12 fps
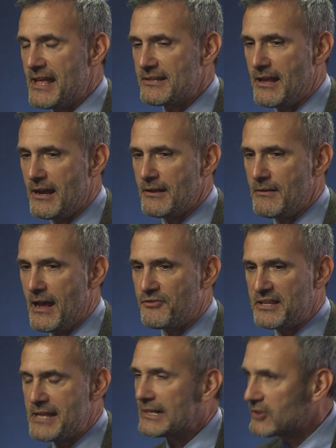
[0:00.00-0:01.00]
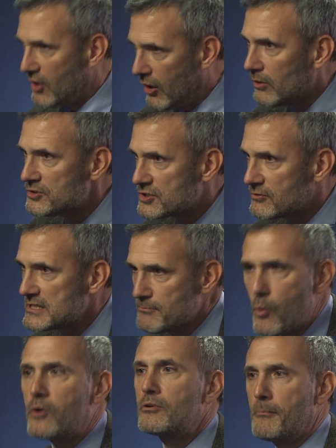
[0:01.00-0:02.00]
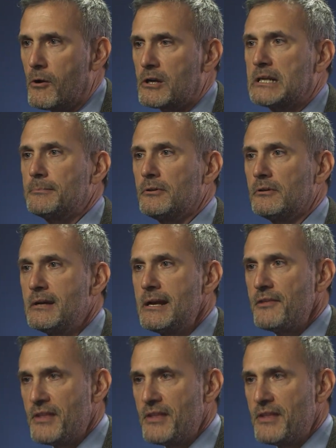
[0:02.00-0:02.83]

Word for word: That I think that culture is more remarkable